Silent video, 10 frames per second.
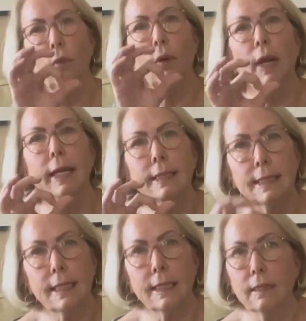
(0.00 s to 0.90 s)
were
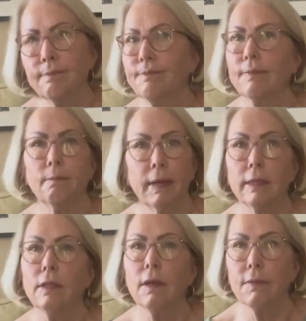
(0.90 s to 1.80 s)
$18. I'm
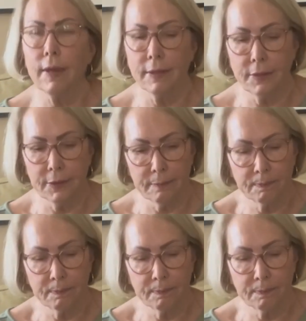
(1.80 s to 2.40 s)
like, no, thank you.